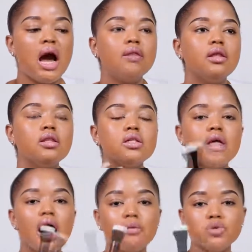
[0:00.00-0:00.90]
I think this
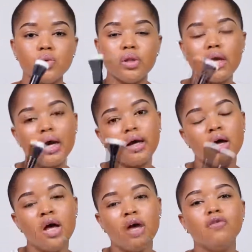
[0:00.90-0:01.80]
helps with, like,
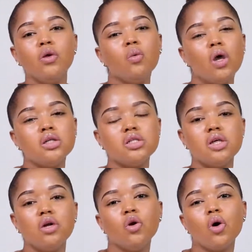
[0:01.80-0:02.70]
if you want a
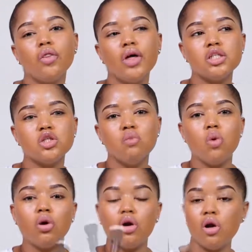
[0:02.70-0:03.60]
look that's
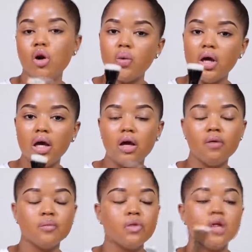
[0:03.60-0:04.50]
more glowy,
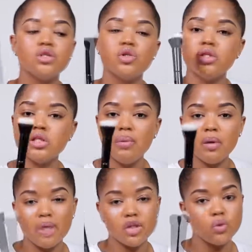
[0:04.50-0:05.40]
so a stippling
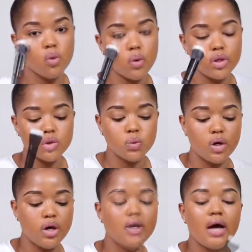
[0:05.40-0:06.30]
brush will always
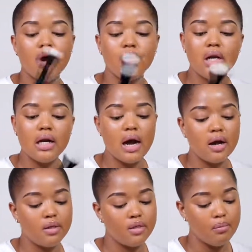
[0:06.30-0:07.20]
work. I really
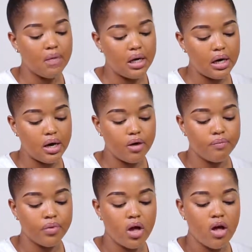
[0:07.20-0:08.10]
like the Mina
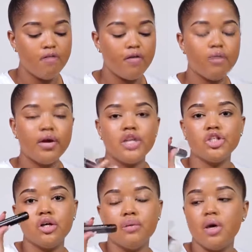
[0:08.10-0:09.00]

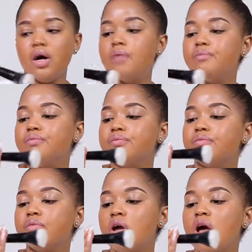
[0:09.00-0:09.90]
foundation,
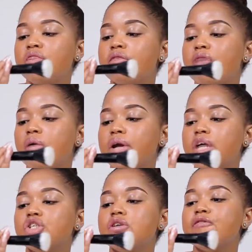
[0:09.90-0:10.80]
the
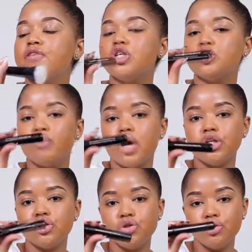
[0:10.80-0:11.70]
foundation finish
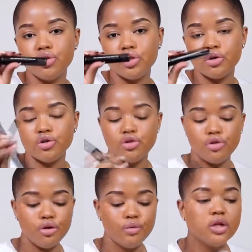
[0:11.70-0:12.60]
brush
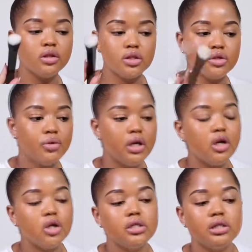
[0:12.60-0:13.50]
202. This is a really
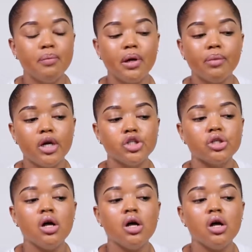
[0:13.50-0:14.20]
good stippling brush.